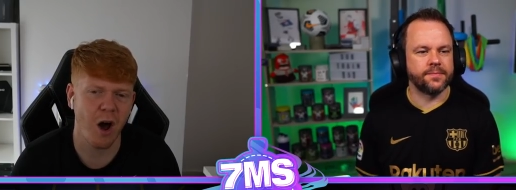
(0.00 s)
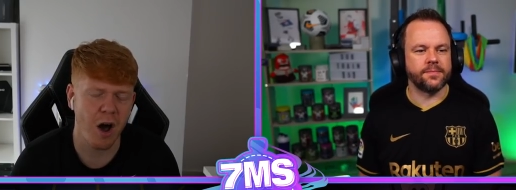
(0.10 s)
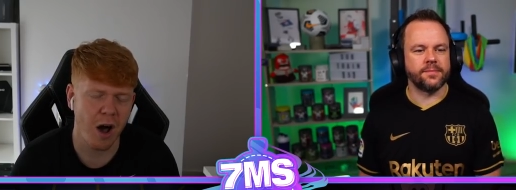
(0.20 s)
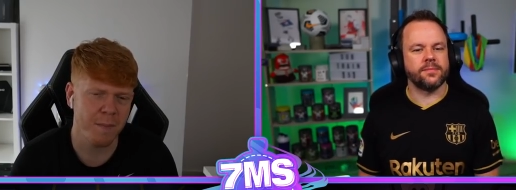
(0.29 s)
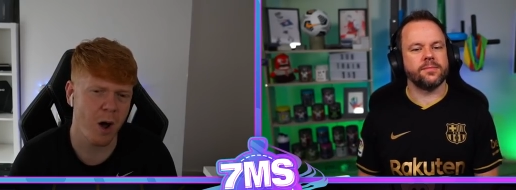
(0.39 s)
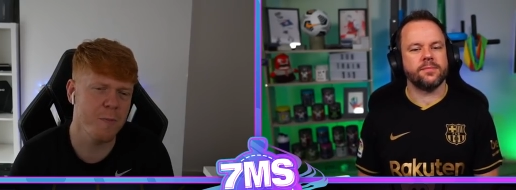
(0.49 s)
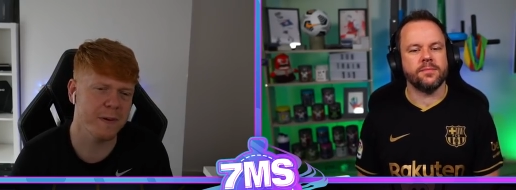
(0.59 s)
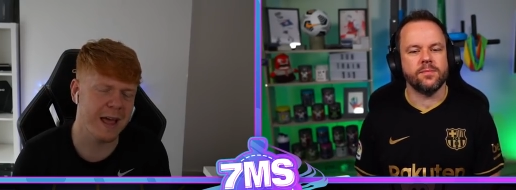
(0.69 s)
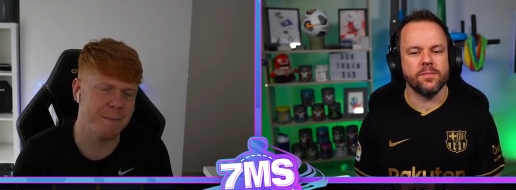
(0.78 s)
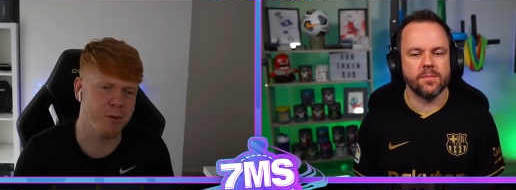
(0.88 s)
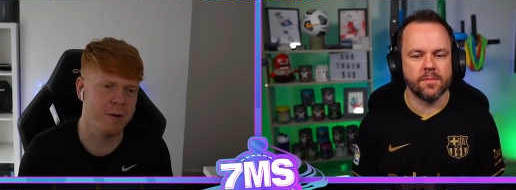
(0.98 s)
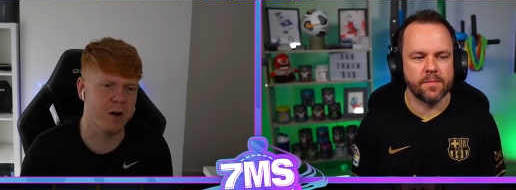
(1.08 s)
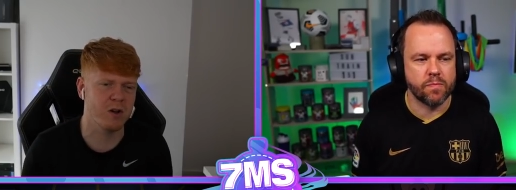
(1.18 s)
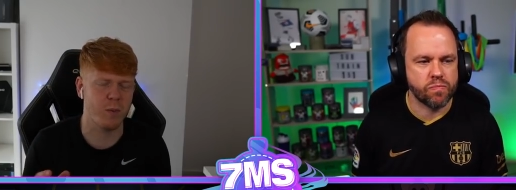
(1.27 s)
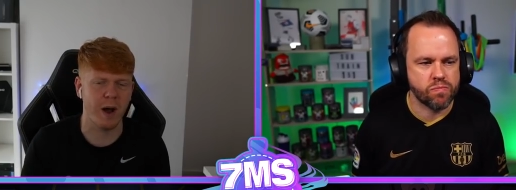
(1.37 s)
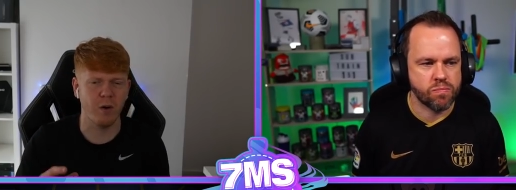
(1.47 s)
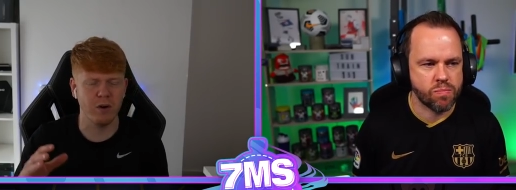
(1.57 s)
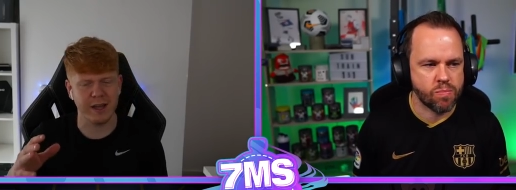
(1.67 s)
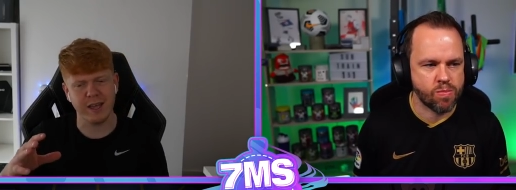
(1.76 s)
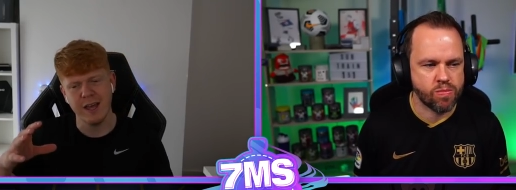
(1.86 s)
Speaker 1: I'm hoping that promo as well,
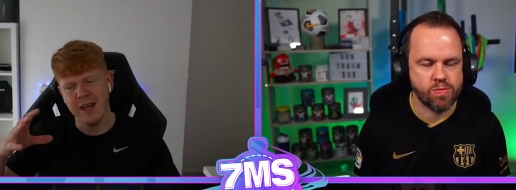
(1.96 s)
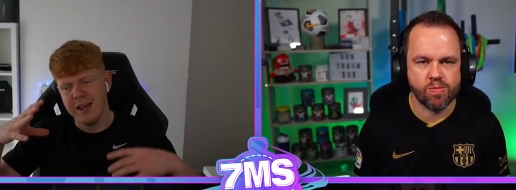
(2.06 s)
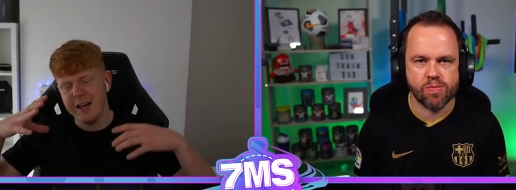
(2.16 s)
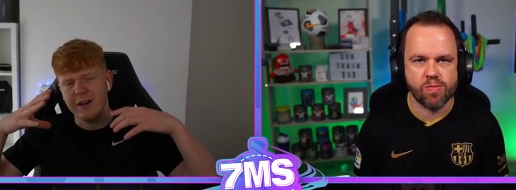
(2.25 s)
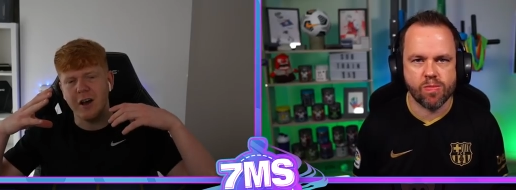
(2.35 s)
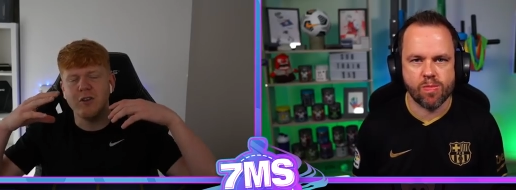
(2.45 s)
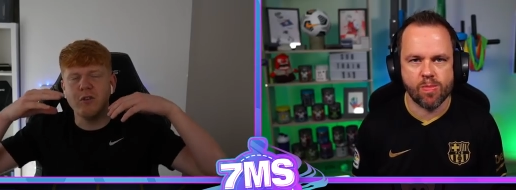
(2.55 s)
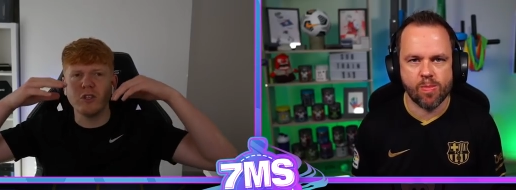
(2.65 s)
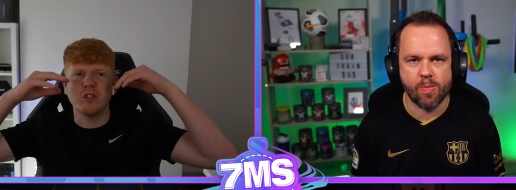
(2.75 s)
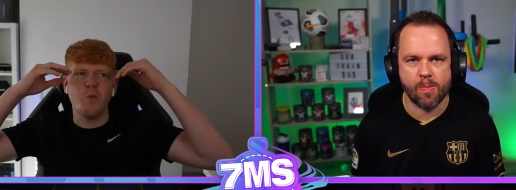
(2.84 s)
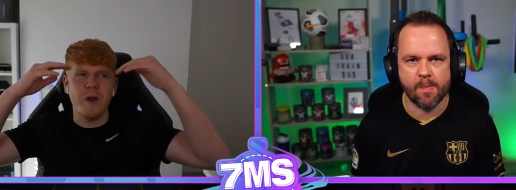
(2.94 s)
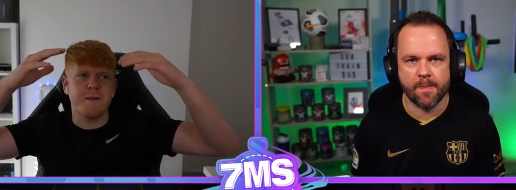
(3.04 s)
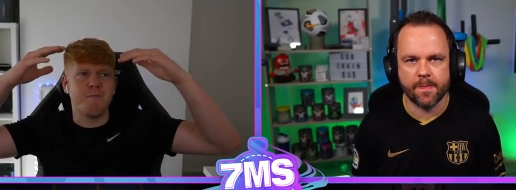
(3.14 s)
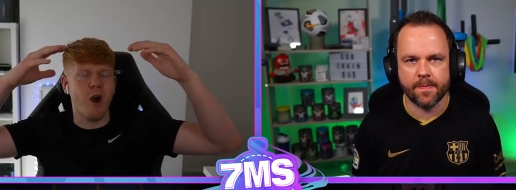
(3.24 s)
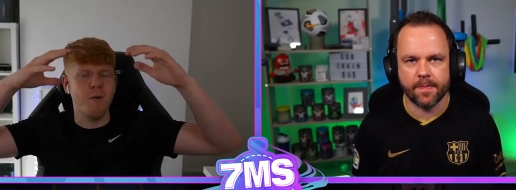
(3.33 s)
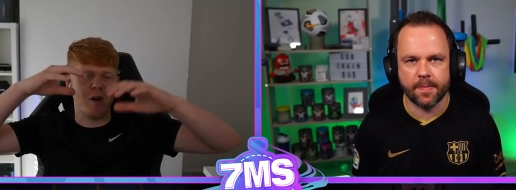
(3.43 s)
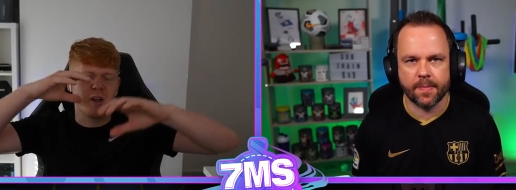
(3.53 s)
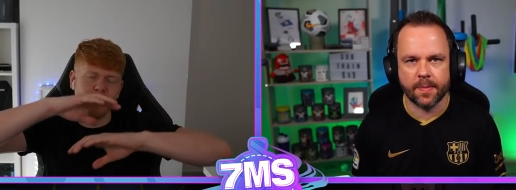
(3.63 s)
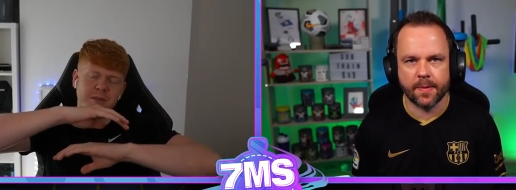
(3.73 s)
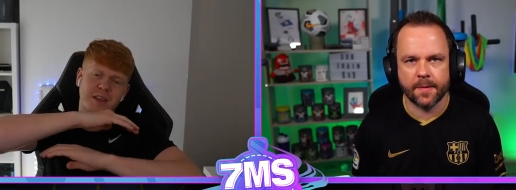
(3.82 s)
or like, not just a week
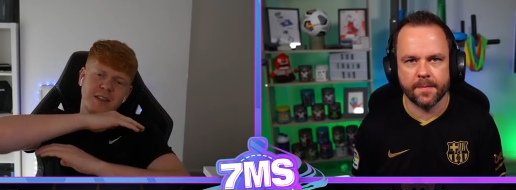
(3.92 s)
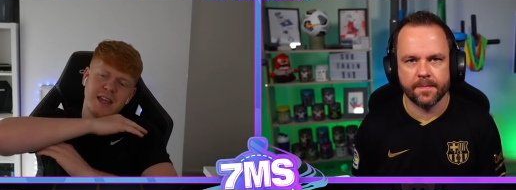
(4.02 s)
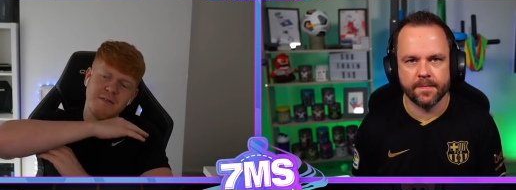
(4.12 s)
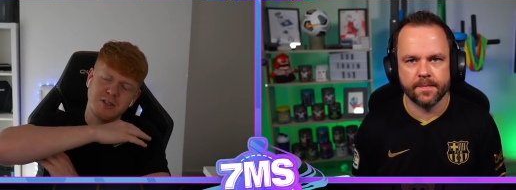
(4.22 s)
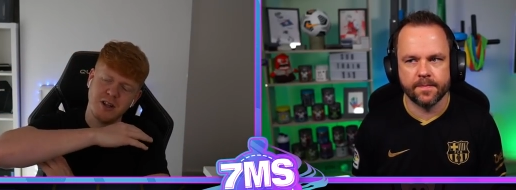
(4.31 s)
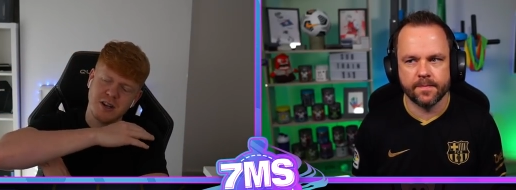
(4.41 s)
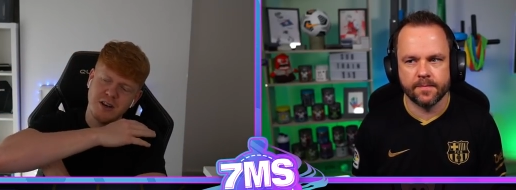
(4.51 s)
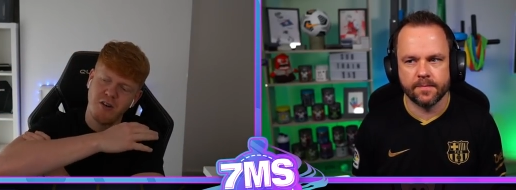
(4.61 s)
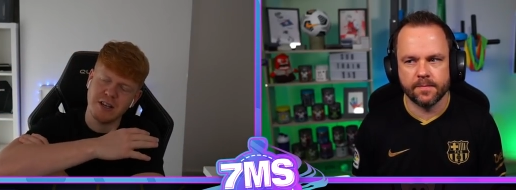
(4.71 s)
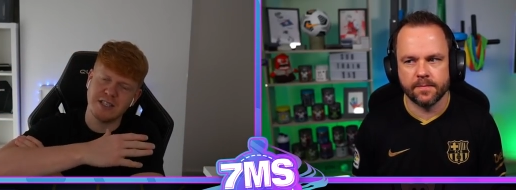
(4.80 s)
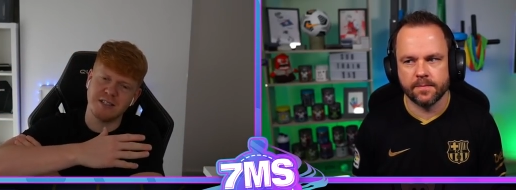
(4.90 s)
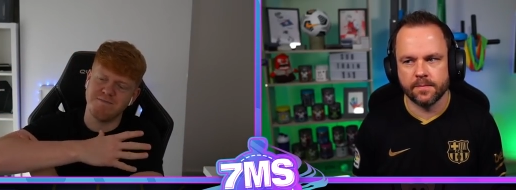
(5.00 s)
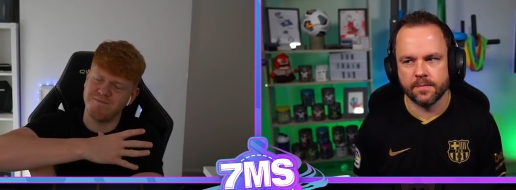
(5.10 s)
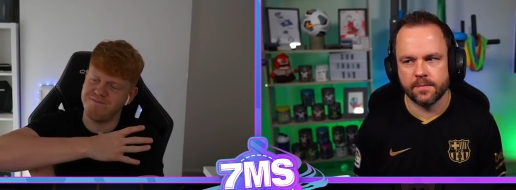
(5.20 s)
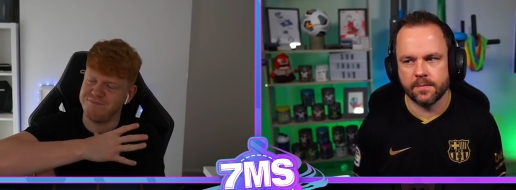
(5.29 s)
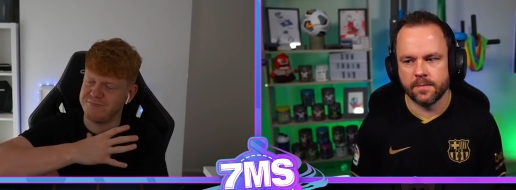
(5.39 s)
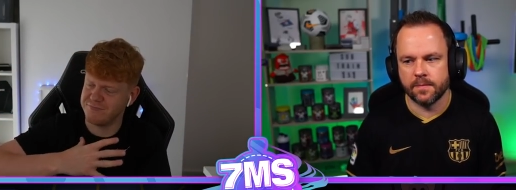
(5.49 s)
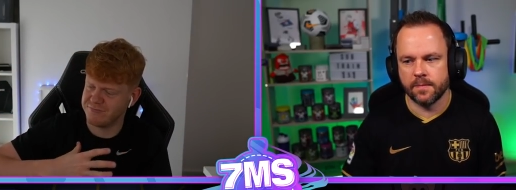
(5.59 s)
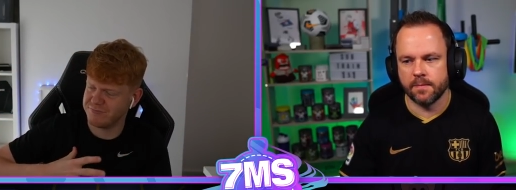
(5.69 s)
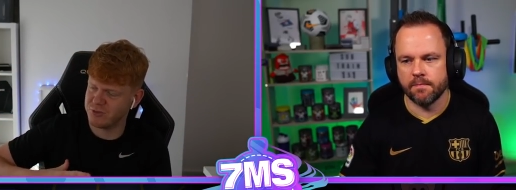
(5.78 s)
promo, can they give us like a nice
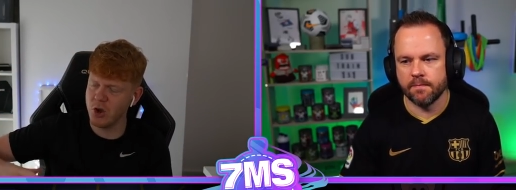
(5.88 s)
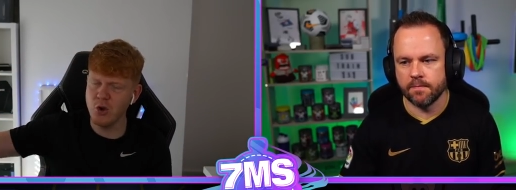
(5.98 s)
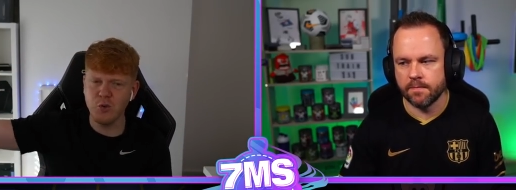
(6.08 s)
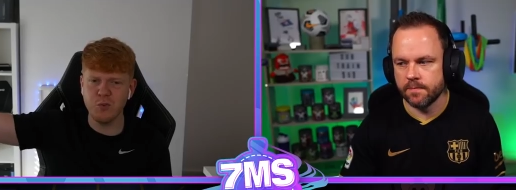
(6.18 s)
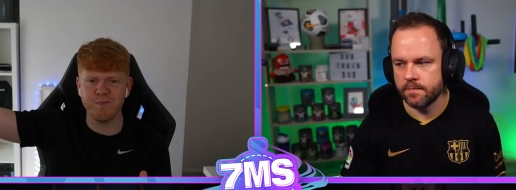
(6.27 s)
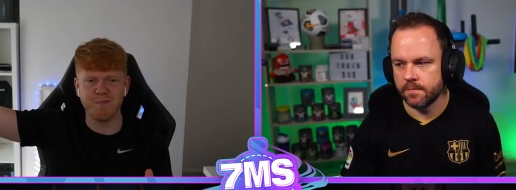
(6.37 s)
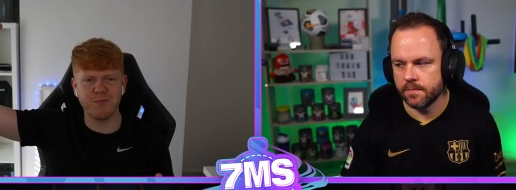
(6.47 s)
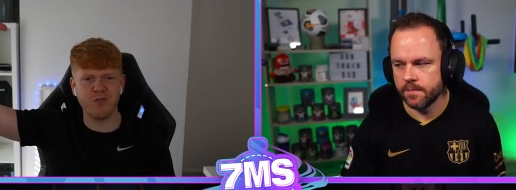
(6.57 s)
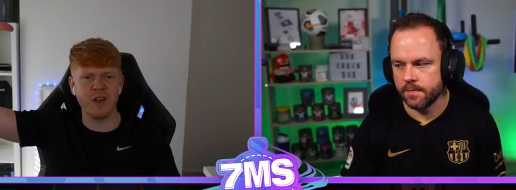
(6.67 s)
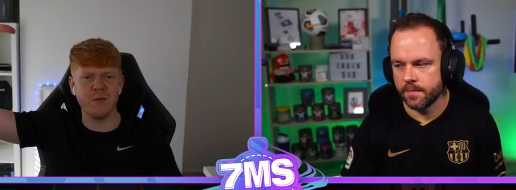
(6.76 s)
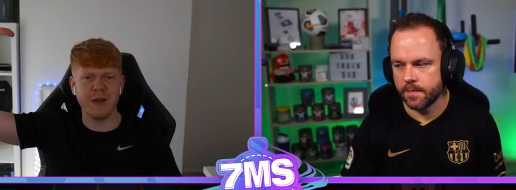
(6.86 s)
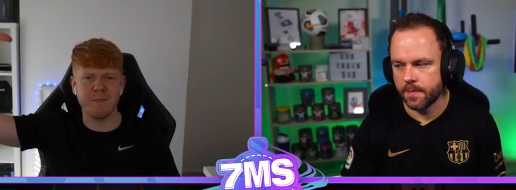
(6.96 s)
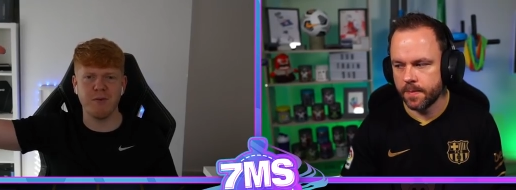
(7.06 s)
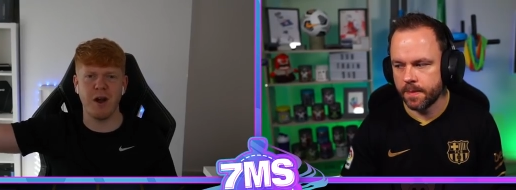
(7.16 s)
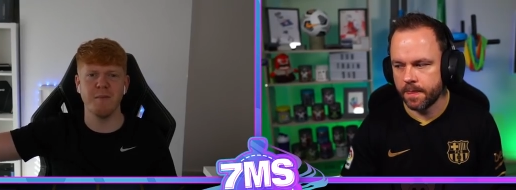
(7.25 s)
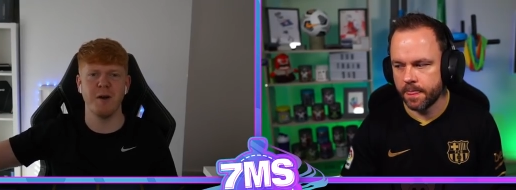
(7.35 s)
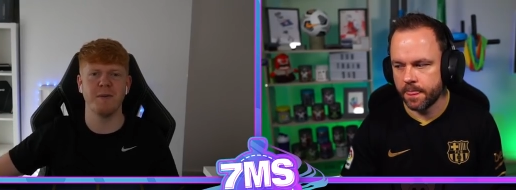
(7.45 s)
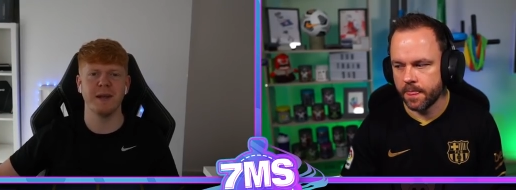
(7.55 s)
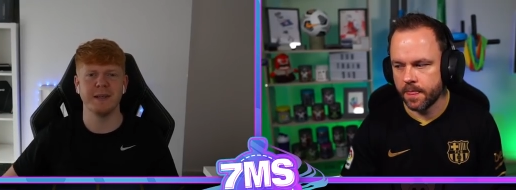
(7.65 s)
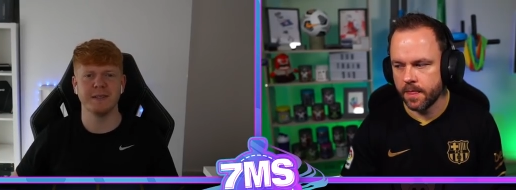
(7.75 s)
2-3 week promo,
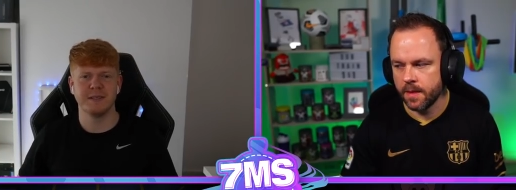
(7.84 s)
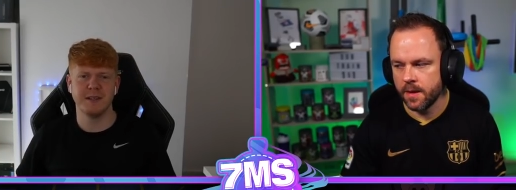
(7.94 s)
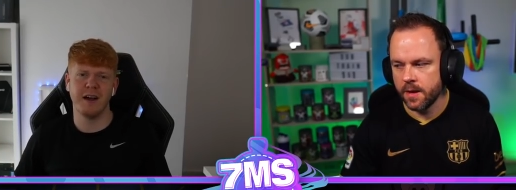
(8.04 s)
please?